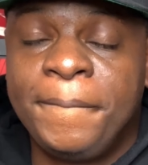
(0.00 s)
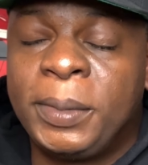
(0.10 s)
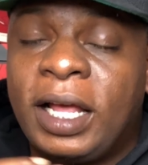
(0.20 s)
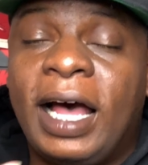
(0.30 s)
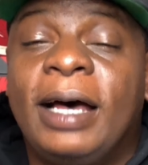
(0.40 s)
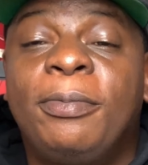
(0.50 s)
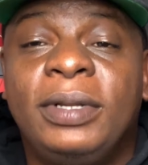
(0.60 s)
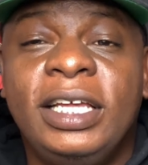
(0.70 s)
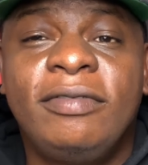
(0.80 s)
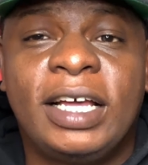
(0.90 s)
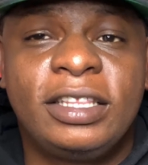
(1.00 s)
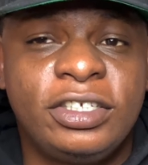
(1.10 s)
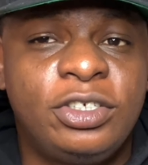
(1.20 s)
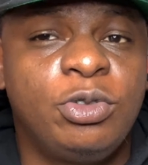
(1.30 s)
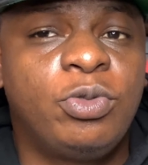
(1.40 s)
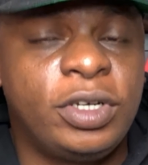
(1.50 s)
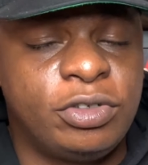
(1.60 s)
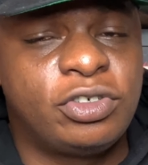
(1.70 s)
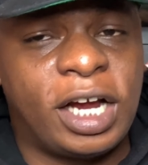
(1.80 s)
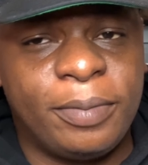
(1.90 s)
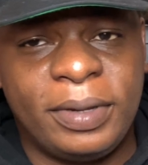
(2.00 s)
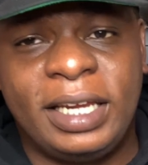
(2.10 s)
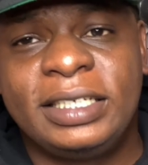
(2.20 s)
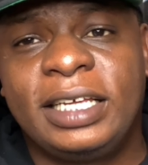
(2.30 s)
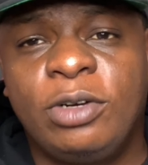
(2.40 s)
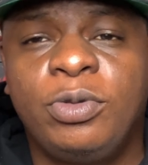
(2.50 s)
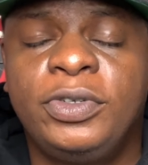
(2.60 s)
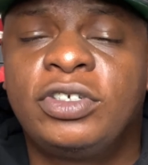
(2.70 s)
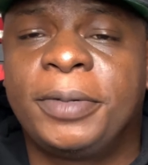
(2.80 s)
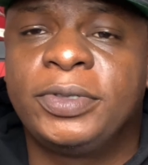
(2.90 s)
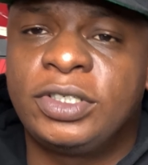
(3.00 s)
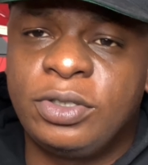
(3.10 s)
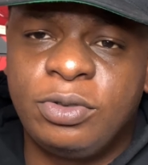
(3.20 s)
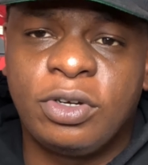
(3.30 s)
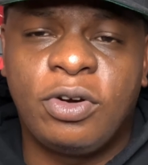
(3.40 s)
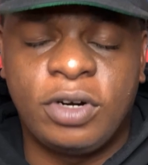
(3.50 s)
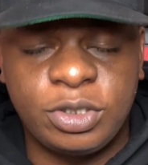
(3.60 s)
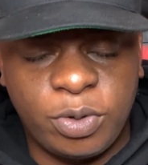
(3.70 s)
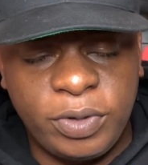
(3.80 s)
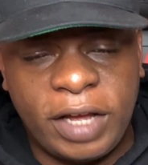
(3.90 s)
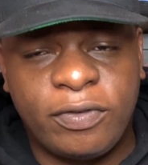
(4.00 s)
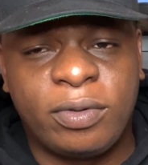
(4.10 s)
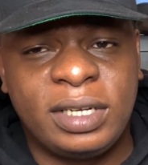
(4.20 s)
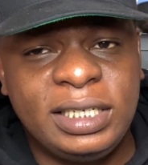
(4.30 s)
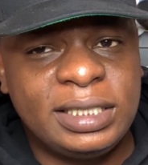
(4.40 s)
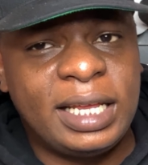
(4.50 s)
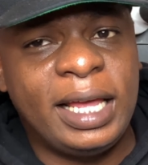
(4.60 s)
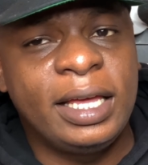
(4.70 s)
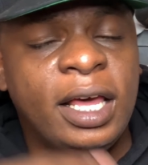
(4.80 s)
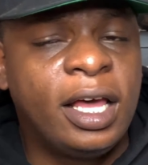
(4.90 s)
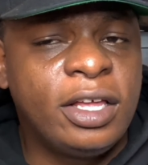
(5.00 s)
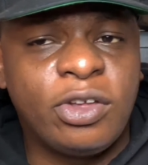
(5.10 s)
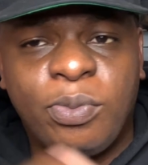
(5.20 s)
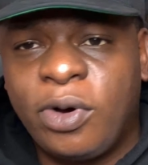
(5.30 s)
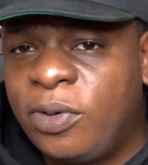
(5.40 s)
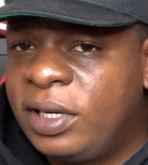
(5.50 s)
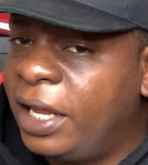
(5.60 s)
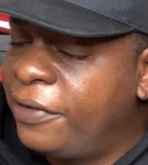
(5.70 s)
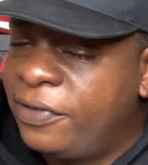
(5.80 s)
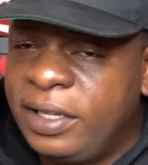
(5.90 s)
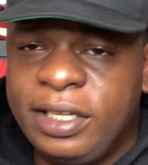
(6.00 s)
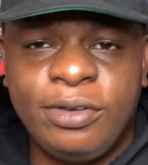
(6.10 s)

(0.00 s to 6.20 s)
Now, I believe that this shoe will drop, and they said it will be dropping soon. Of course, when we have a release date, your boy would definitely,